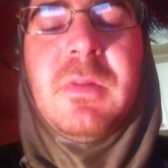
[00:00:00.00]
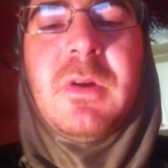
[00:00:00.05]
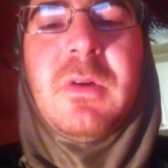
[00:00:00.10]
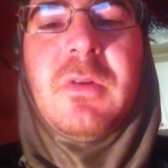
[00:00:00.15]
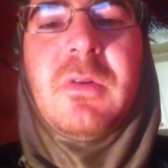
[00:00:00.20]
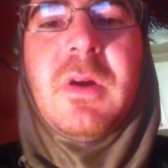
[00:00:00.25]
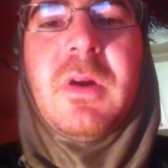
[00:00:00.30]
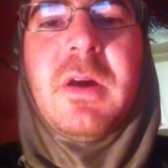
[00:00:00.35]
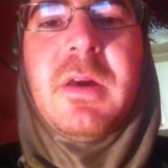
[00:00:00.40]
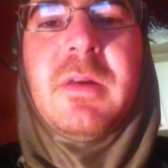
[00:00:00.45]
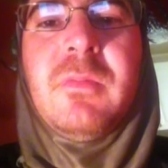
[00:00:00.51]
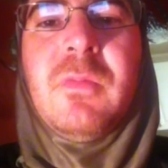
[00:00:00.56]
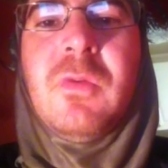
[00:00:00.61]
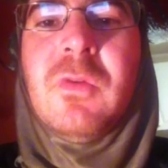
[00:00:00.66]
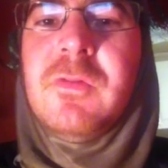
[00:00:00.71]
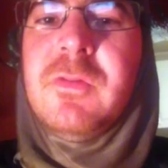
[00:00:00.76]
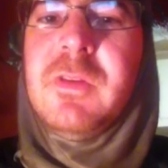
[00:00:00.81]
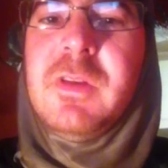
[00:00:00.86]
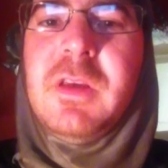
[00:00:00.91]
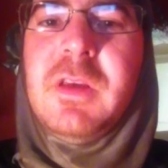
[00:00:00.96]
all right,
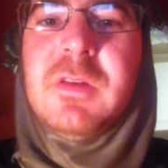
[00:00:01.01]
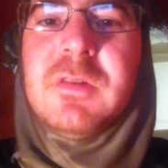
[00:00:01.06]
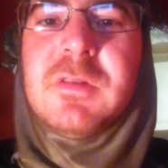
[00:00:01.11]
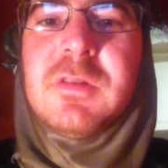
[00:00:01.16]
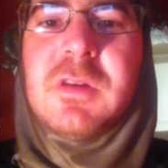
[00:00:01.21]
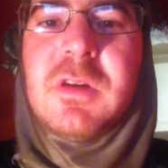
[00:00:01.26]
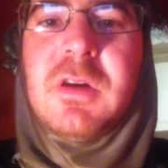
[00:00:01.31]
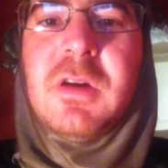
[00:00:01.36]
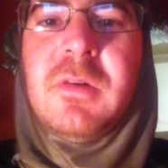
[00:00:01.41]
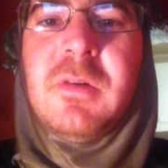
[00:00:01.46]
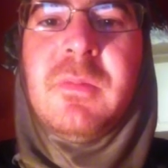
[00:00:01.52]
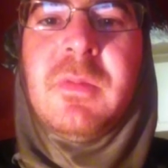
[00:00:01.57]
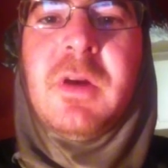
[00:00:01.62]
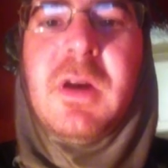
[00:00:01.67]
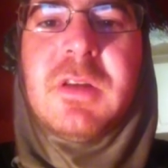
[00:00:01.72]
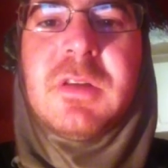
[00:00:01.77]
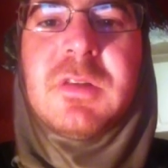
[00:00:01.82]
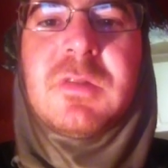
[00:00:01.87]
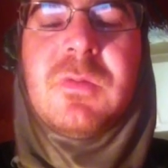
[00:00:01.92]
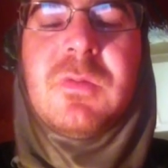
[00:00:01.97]
more videos to come.
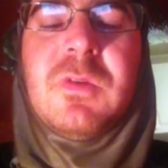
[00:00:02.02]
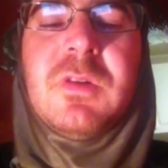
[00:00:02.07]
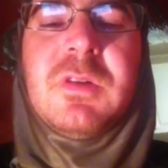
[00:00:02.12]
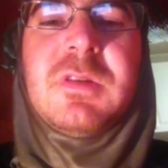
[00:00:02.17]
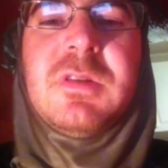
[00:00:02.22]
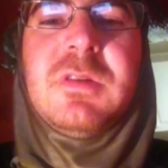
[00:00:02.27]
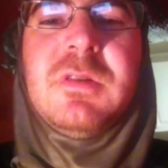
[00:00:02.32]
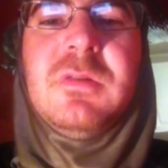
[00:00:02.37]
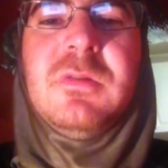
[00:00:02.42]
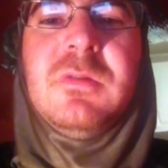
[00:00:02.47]
I just wanted to,